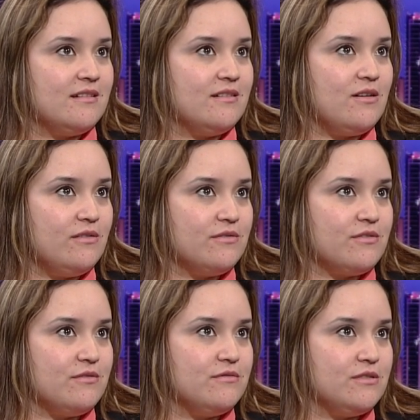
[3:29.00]
go
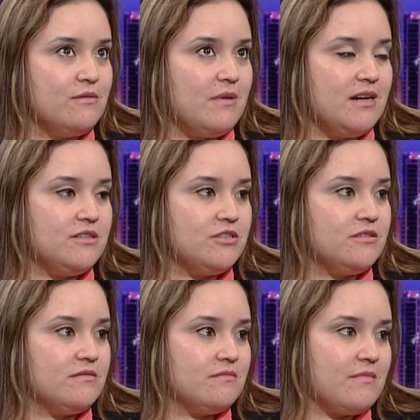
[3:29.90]
through so
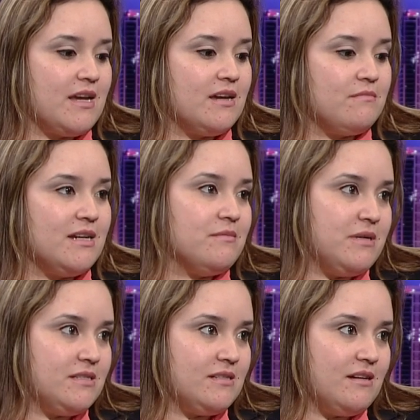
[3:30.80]
much. Like my,
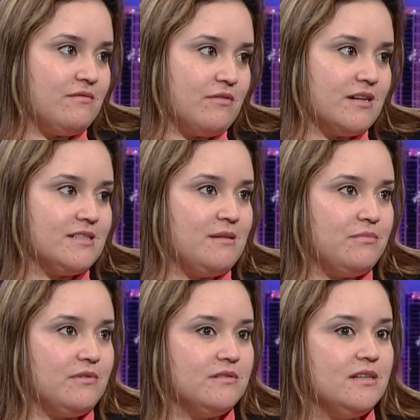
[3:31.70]
my son, for
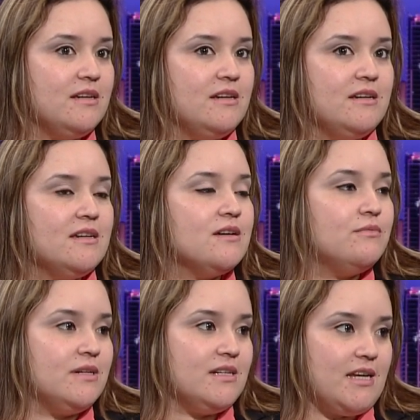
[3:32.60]
example,
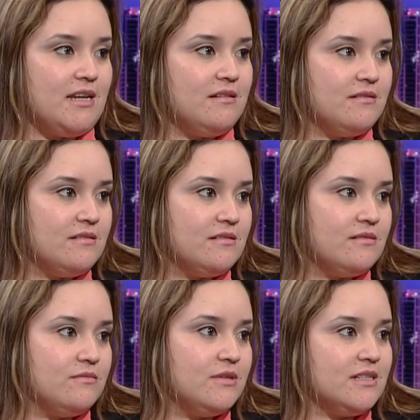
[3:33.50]
wouldn't eat,
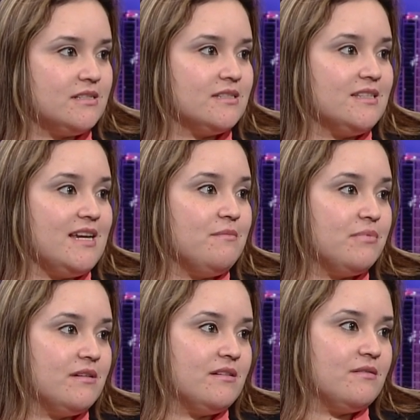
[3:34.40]
wouldn't
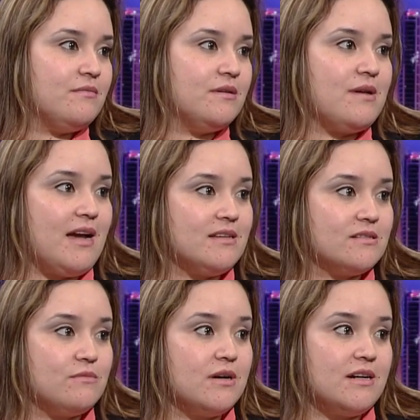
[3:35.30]
sleep, would
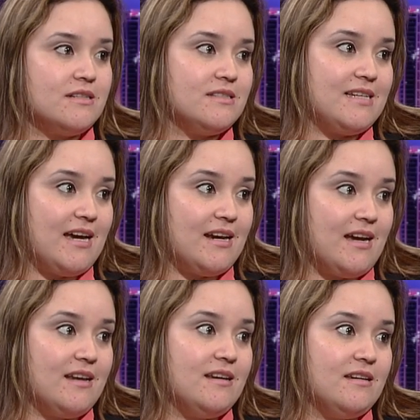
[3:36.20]
ask, "Where is Dad
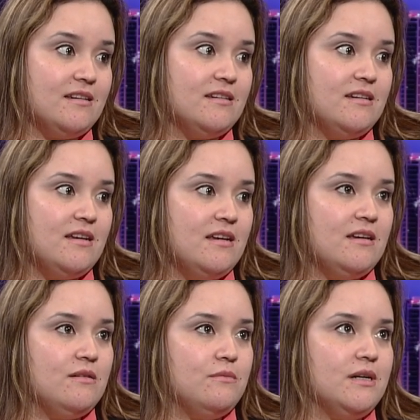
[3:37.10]
at?"
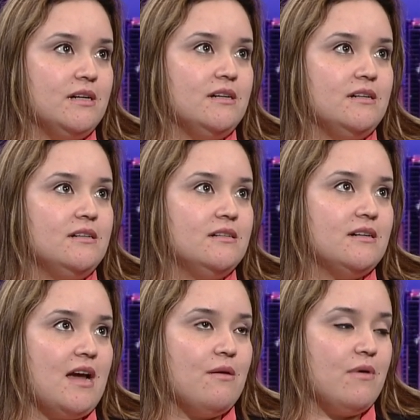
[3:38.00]
where
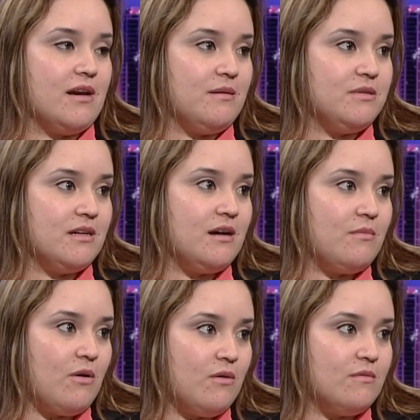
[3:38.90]
I want him to come
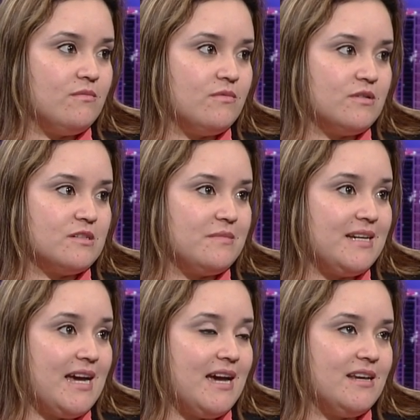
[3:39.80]
home. Where's my
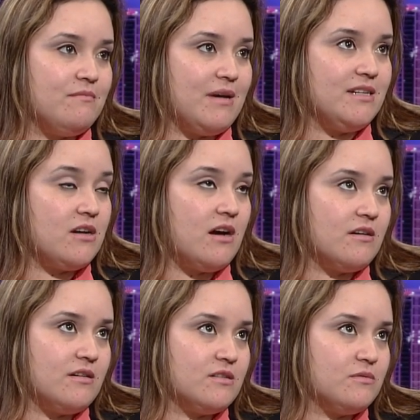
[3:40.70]
dad and my
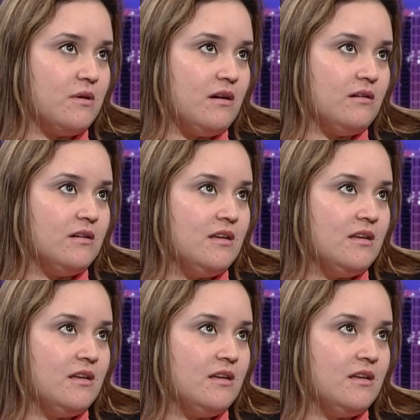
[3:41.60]
daughter as well?